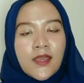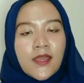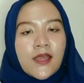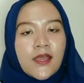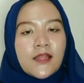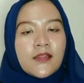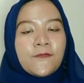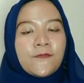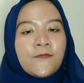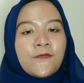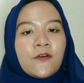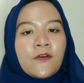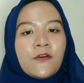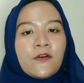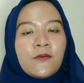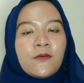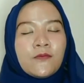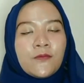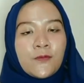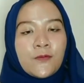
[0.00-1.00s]
And
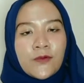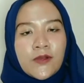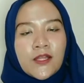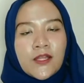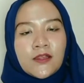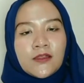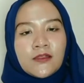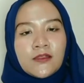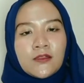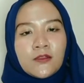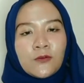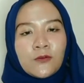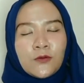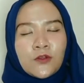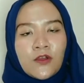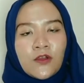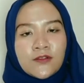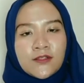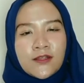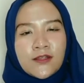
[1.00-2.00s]
from Green
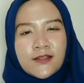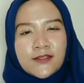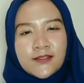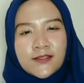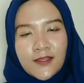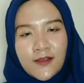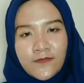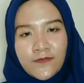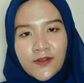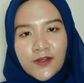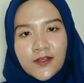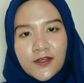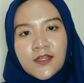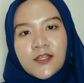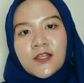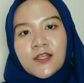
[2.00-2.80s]
2007,